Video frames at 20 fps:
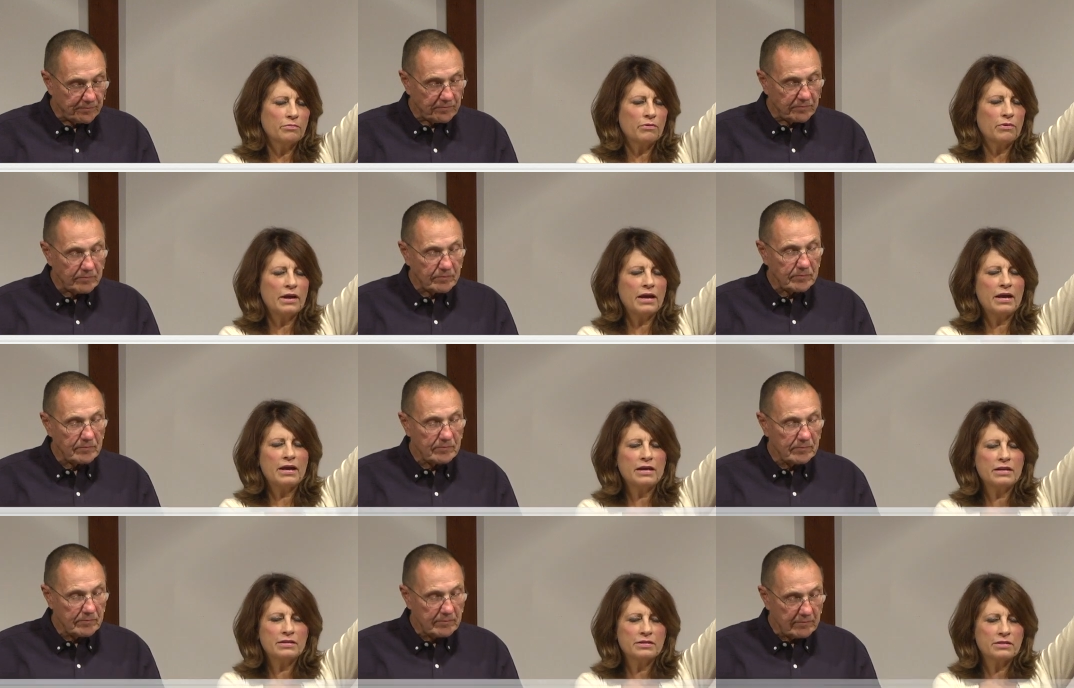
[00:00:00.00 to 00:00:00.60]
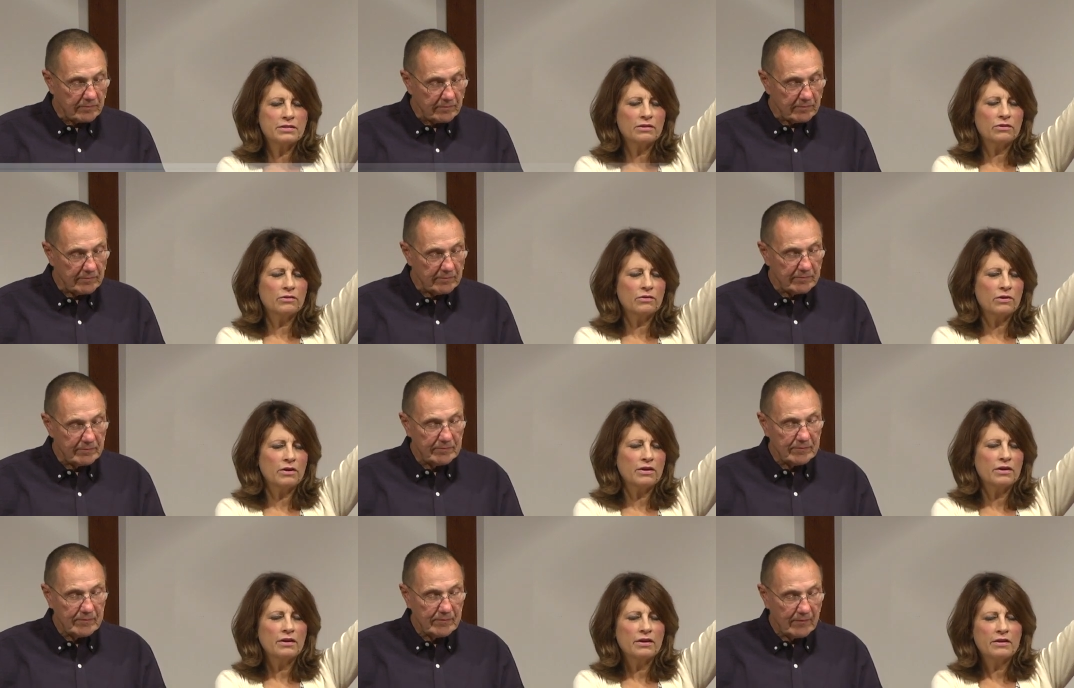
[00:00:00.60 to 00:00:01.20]
Speaker 1: praise the
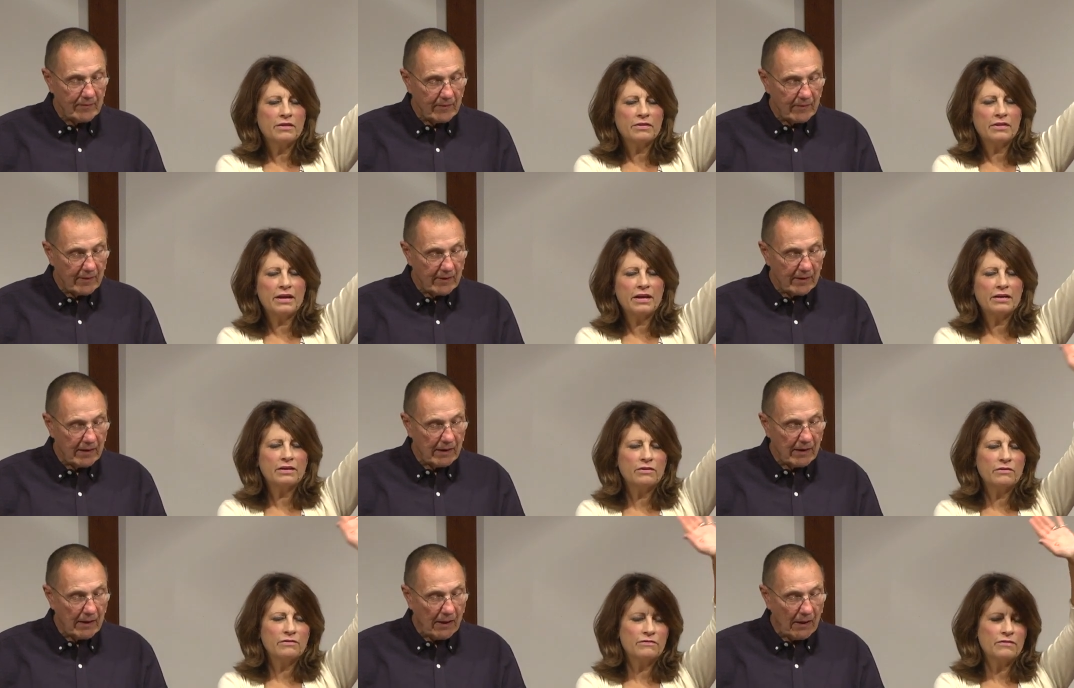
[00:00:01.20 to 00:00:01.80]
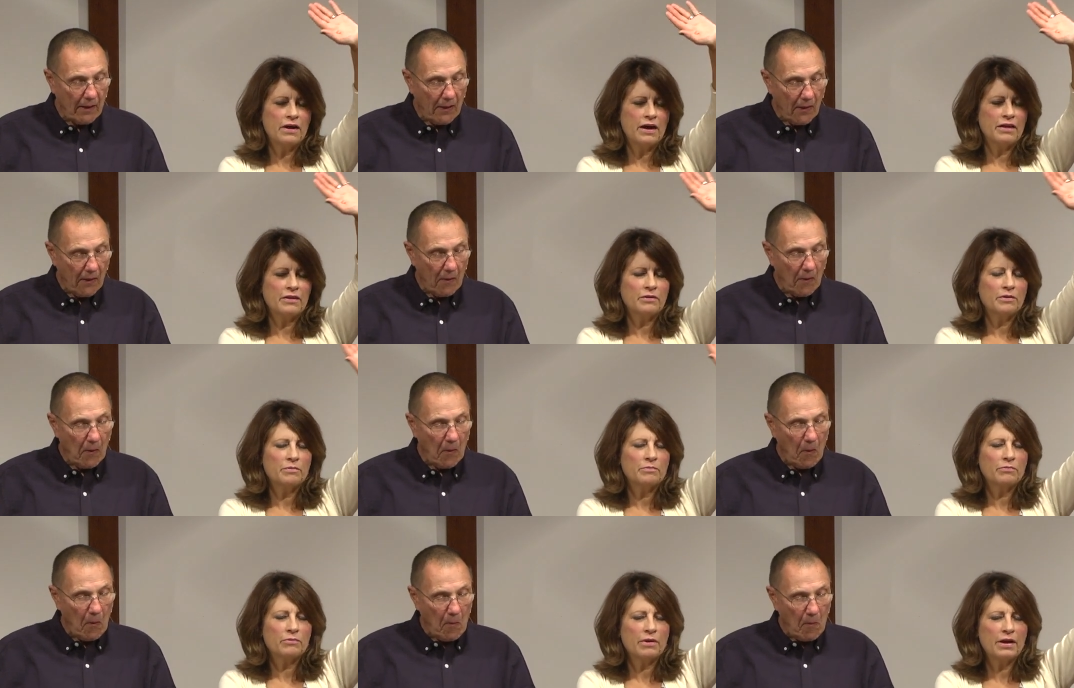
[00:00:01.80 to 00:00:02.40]
Lord. Thank you,
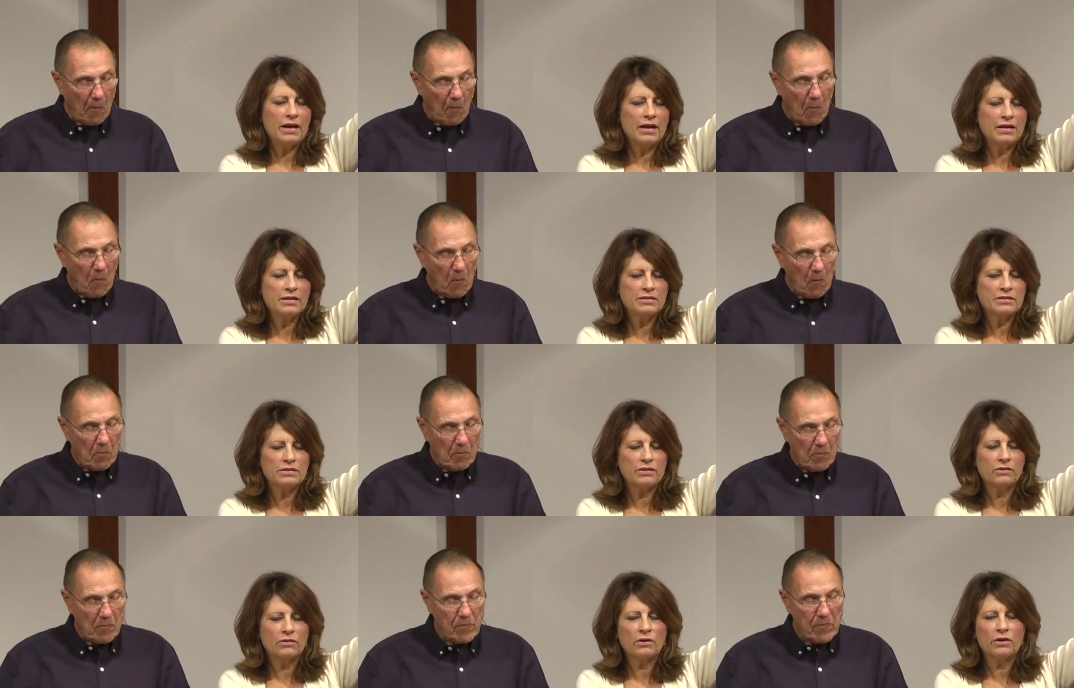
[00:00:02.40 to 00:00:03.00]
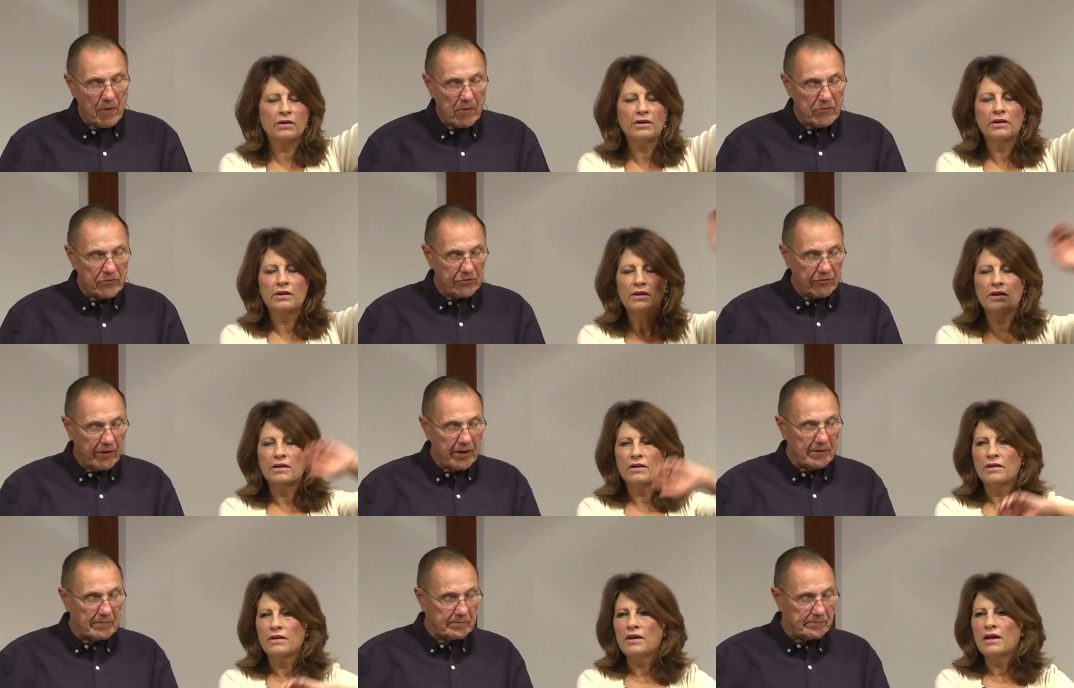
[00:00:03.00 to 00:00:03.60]
Father. Praise the Lord." That's
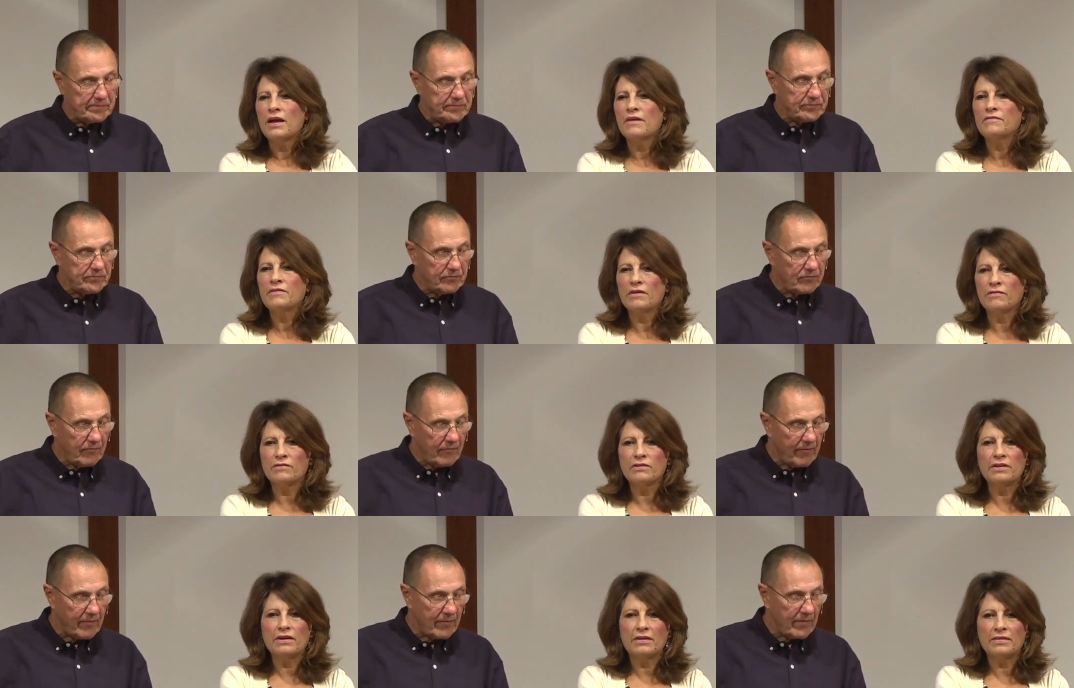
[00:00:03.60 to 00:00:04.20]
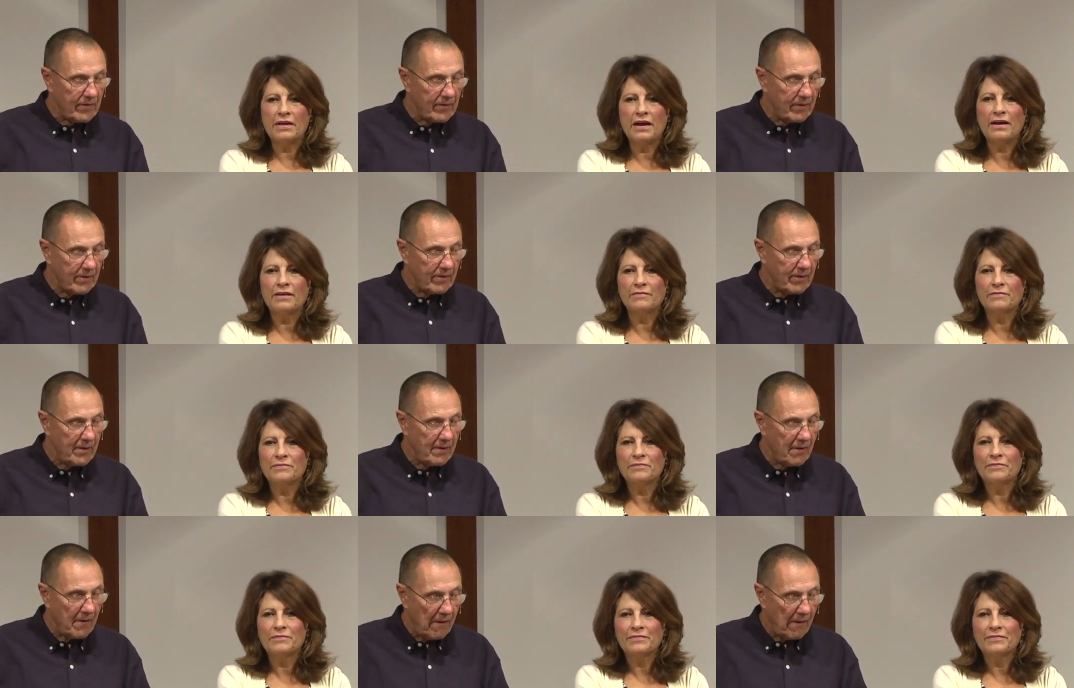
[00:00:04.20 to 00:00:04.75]
right. Have you ever done that?